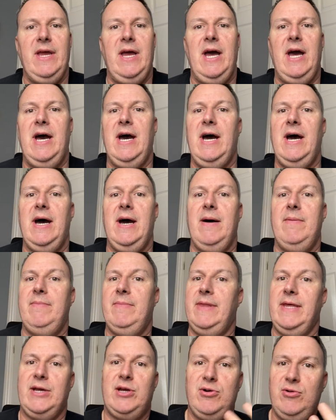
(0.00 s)

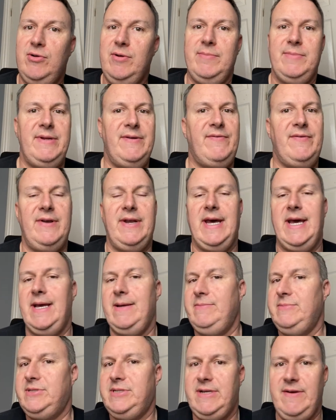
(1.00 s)
they call them different
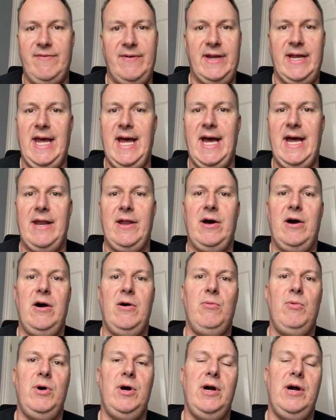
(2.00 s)
names, different can
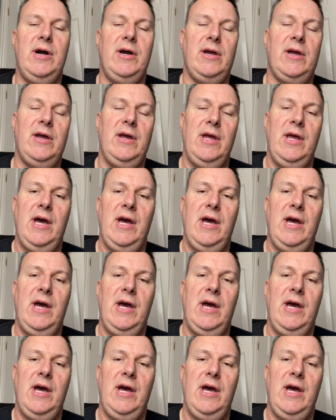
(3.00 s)
artwork,